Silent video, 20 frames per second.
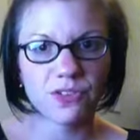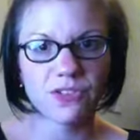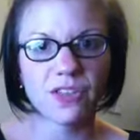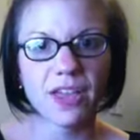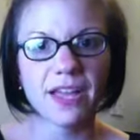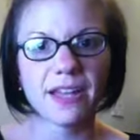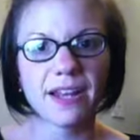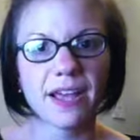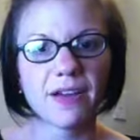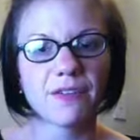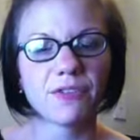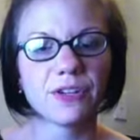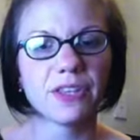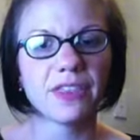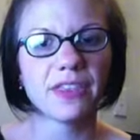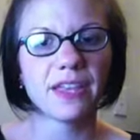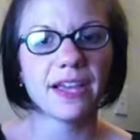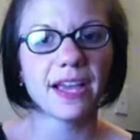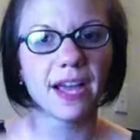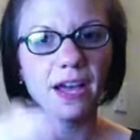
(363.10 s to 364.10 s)
set
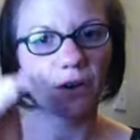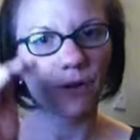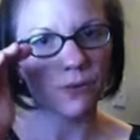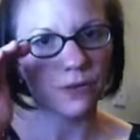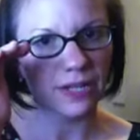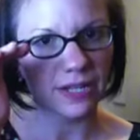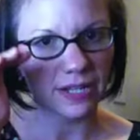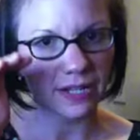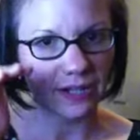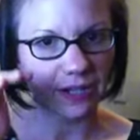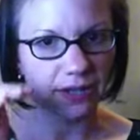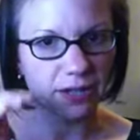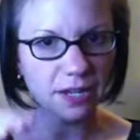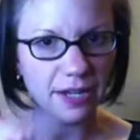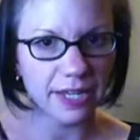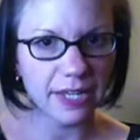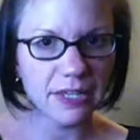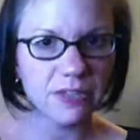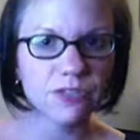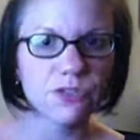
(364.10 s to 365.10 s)
everything out in a
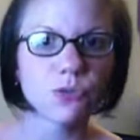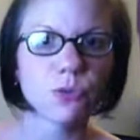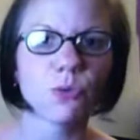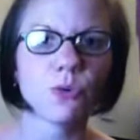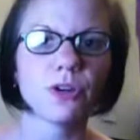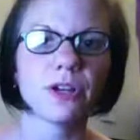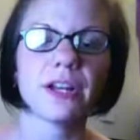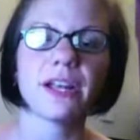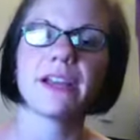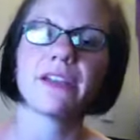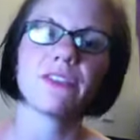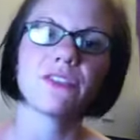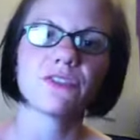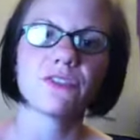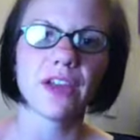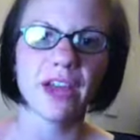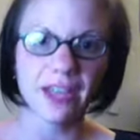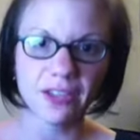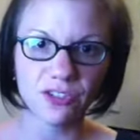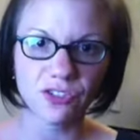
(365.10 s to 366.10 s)
nice, organized
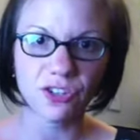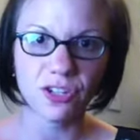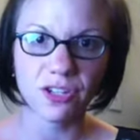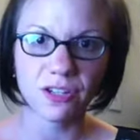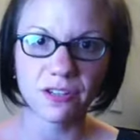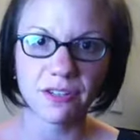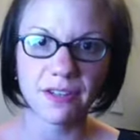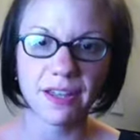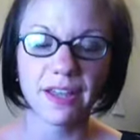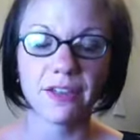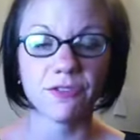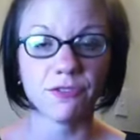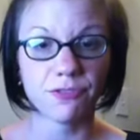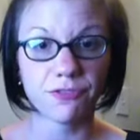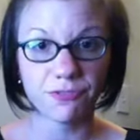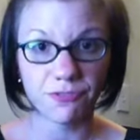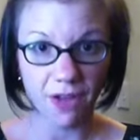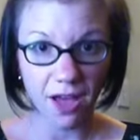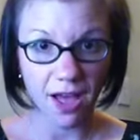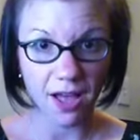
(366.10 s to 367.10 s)
fashion and
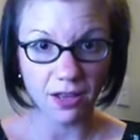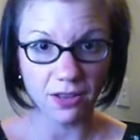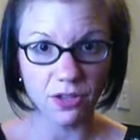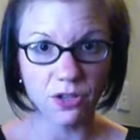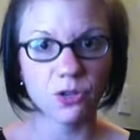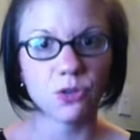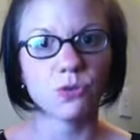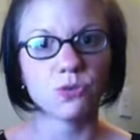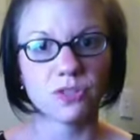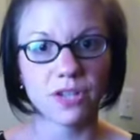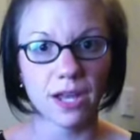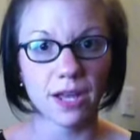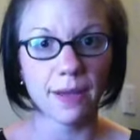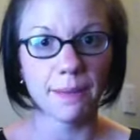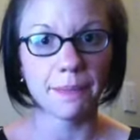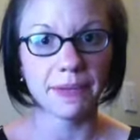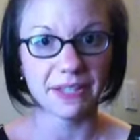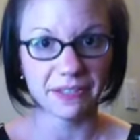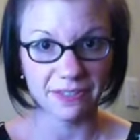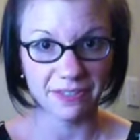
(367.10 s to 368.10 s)
follow
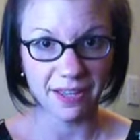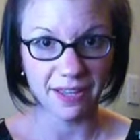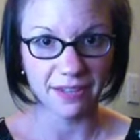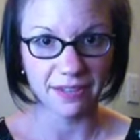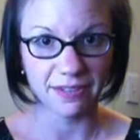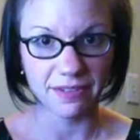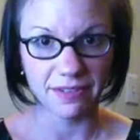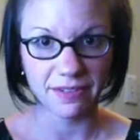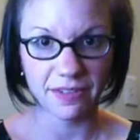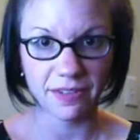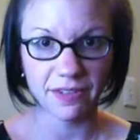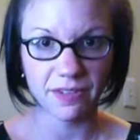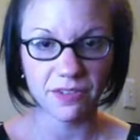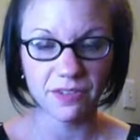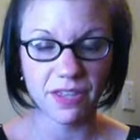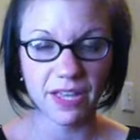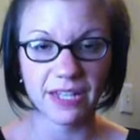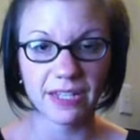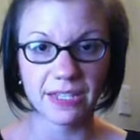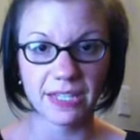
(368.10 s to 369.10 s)
topic
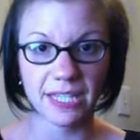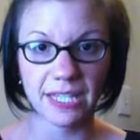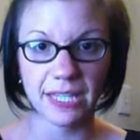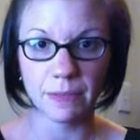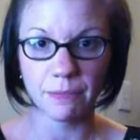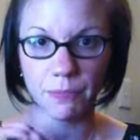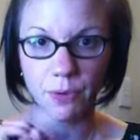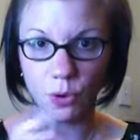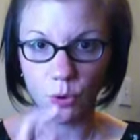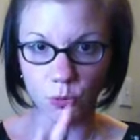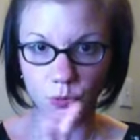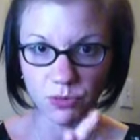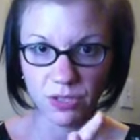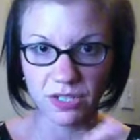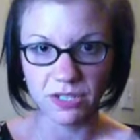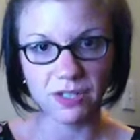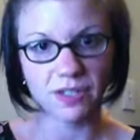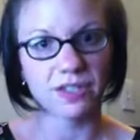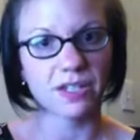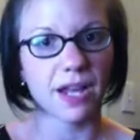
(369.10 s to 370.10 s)
sentences and keep
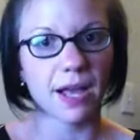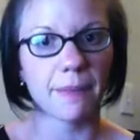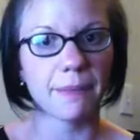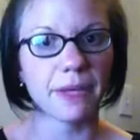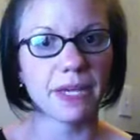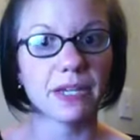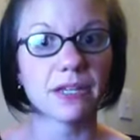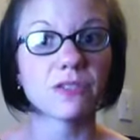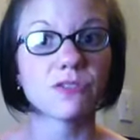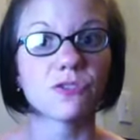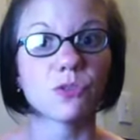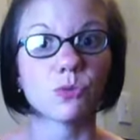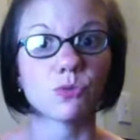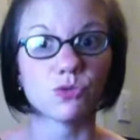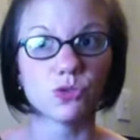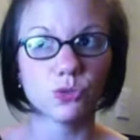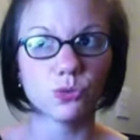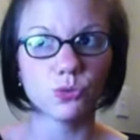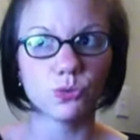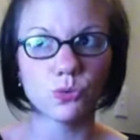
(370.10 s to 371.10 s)
only to the topic. So
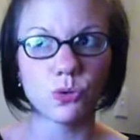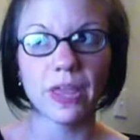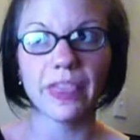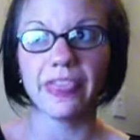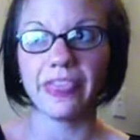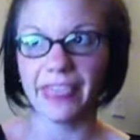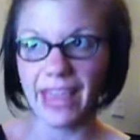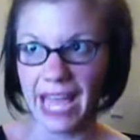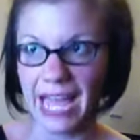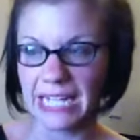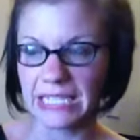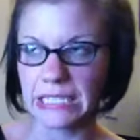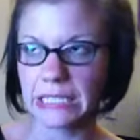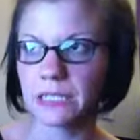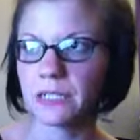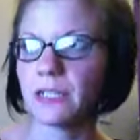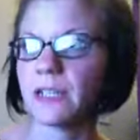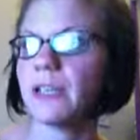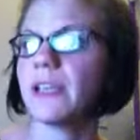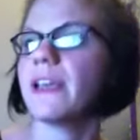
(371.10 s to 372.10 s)
do that.
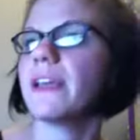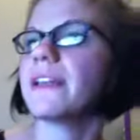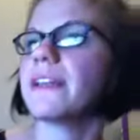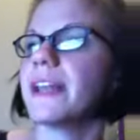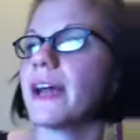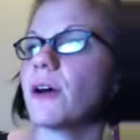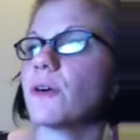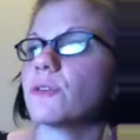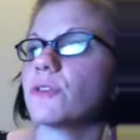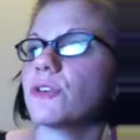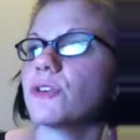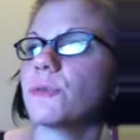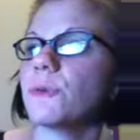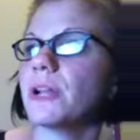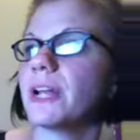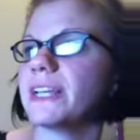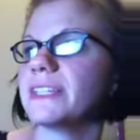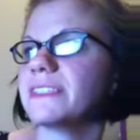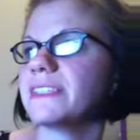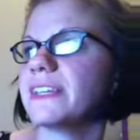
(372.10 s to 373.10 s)
Now, look
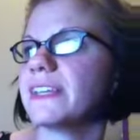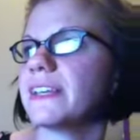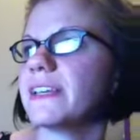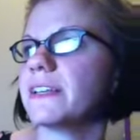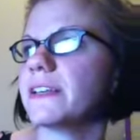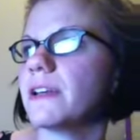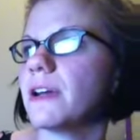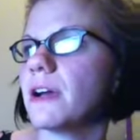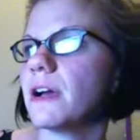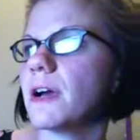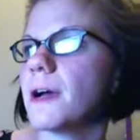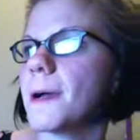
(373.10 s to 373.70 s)
what I did.